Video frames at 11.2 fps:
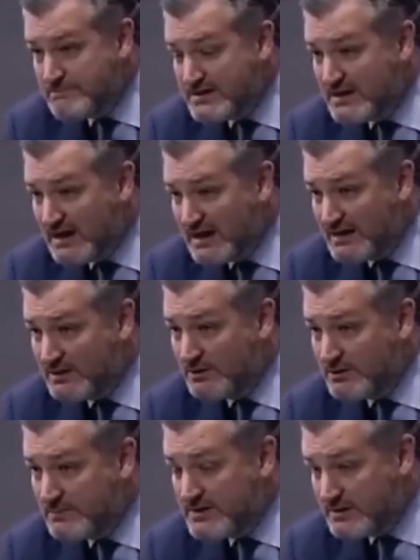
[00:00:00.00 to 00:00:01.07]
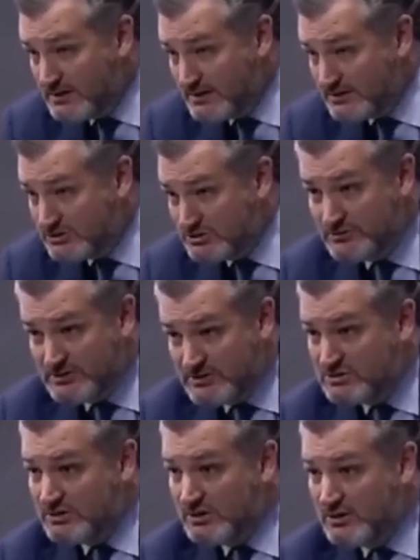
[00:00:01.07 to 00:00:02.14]
be hired because. Right. So
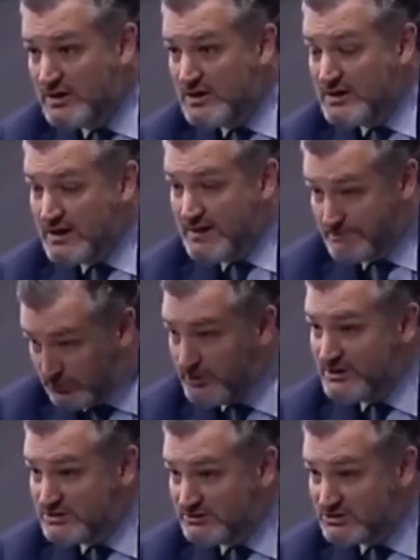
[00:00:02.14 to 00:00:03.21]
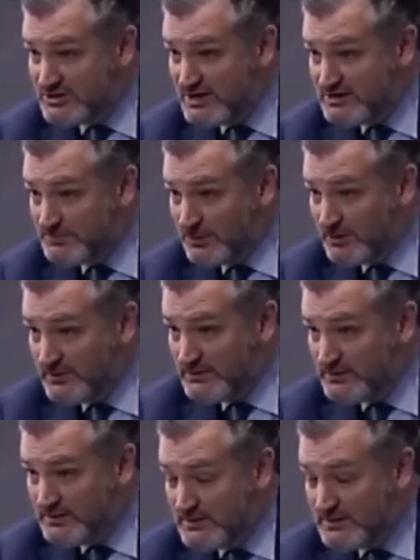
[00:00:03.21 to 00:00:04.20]
these are employees at the State Department